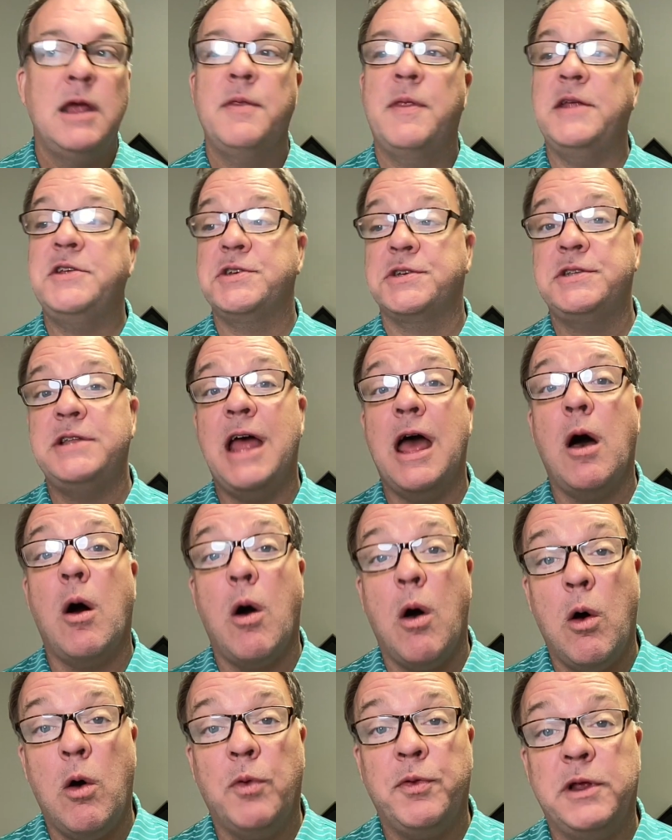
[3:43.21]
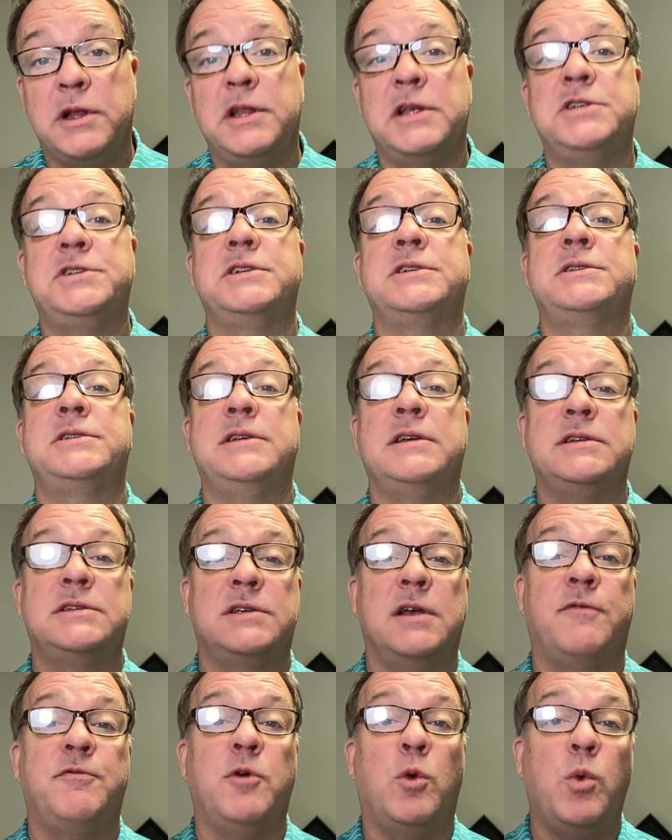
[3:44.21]
They just now own the
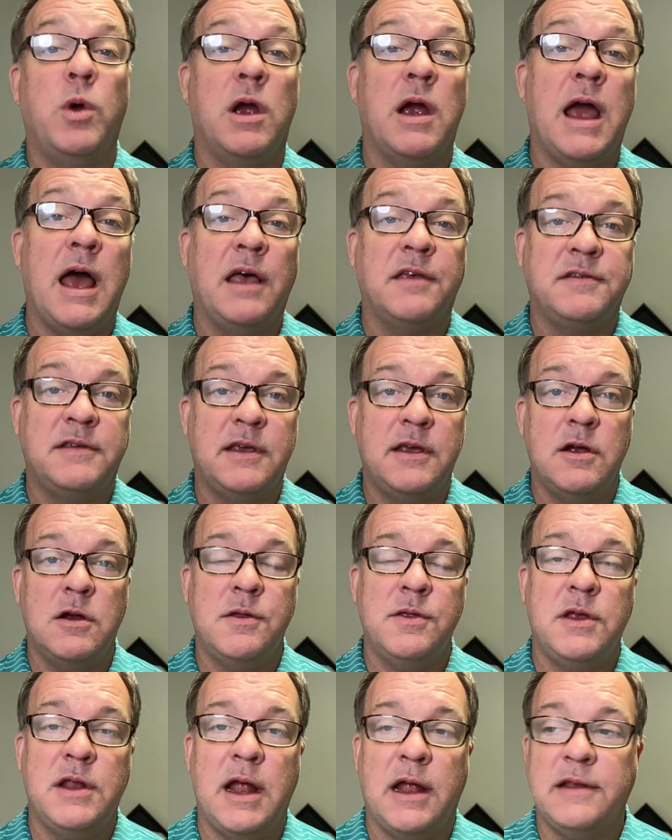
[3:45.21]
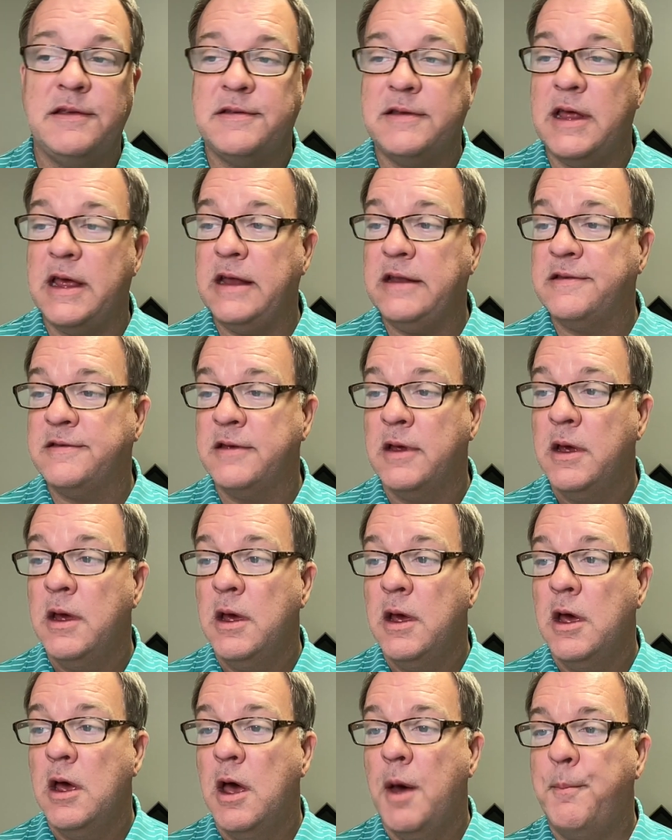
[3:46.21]
logistics of the warehousing here in the United States,
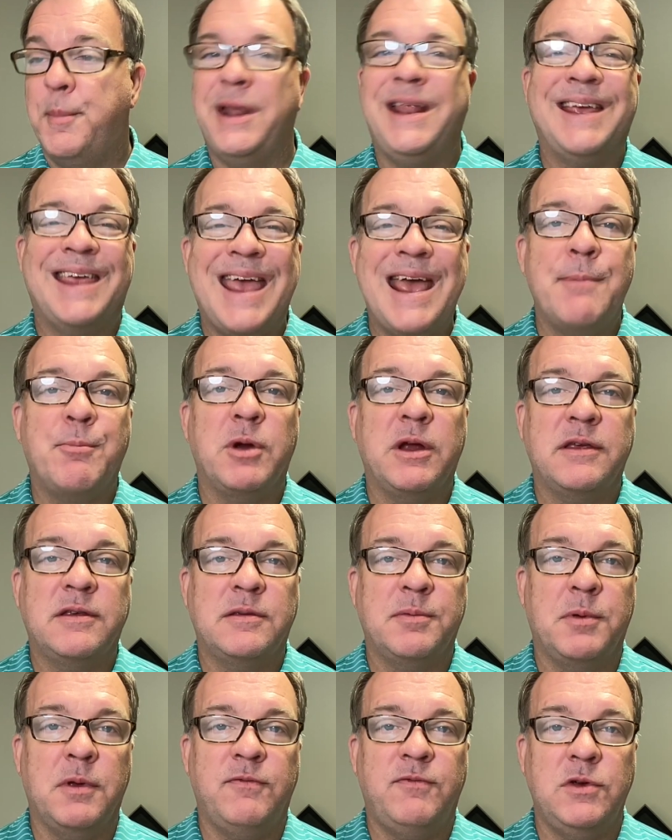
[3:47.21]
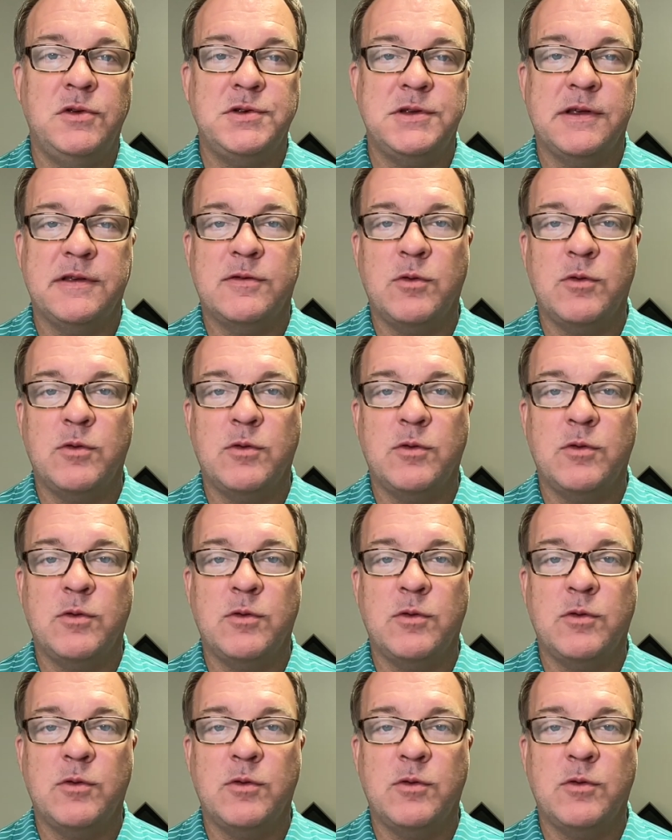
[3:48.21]
but it can bring some confusion.